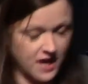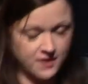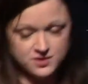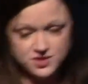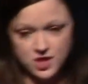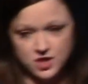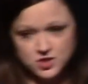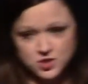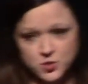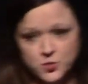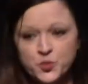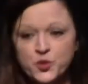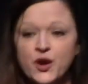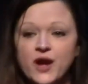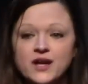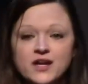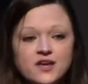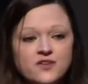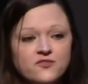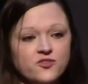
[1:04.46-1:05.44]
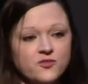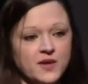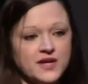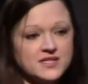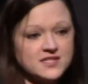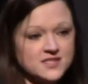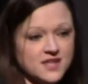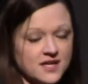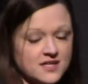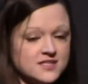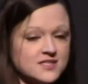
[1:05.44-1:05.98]
I was also pregnant for my
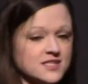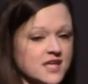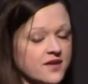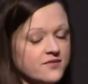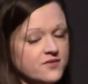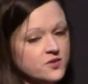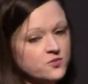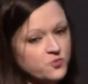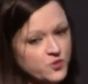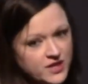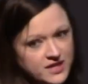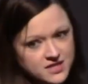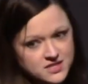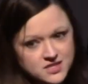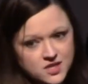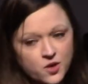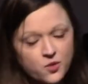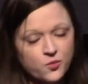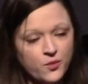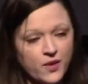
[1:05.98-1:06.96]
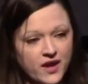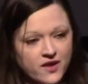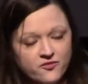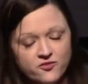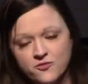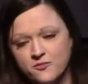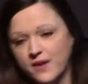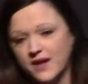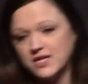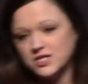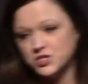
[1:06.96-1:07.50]
son 7 weeks away
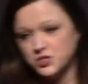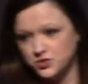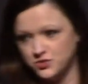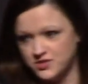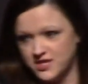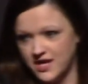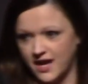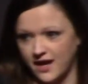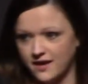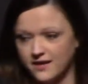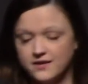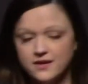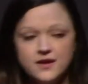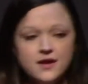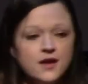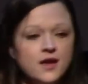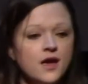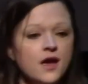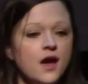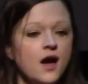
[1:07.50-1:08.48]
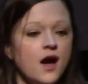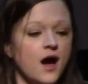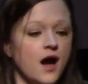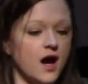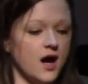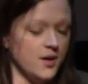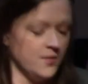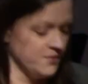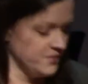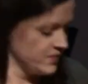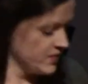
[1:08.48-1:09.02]
from my due date.
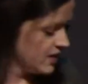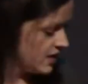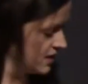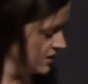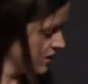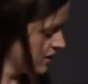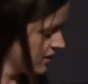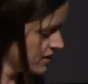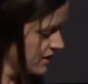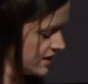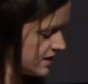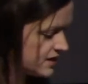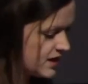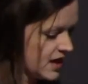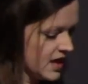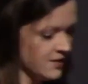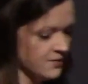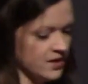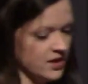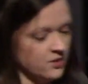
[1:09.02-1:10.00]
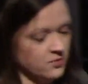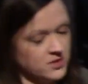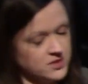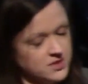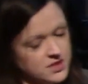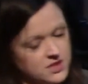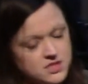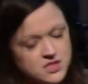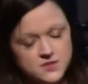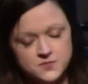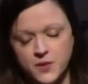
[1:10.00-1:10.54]
A young kid came in, was
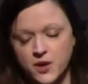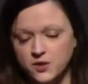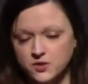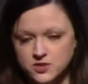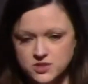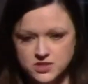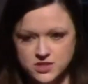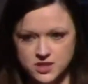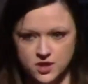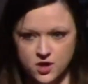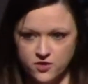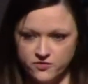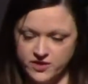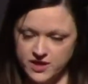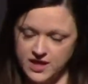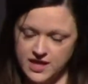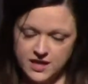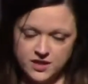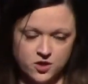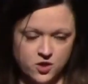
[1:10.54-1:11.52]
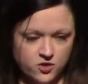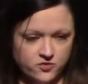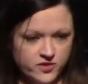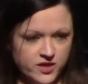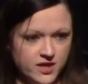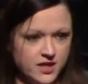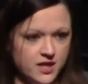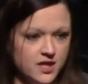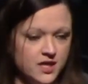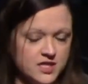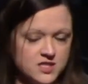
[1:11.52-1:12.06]
exposed to COVID. He had
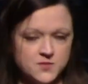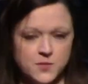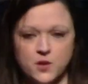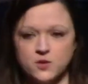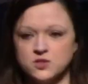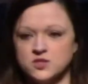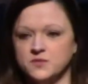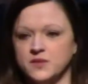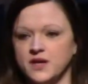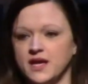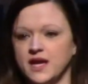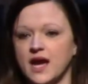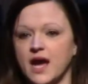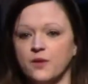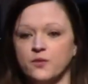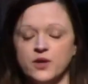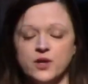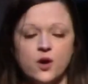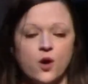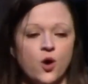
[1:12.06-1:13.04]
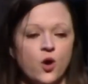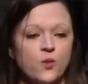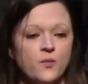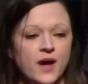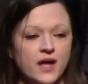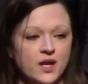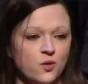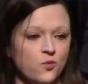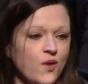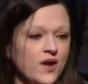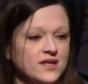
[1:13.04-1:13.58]
COVID, exposed me. I went home
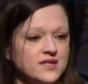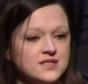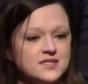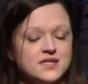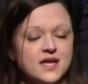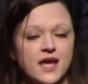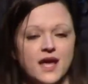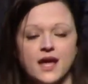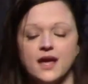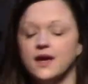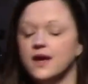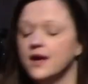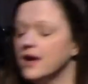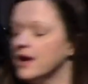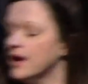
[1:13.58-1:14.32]
on a Wednesday.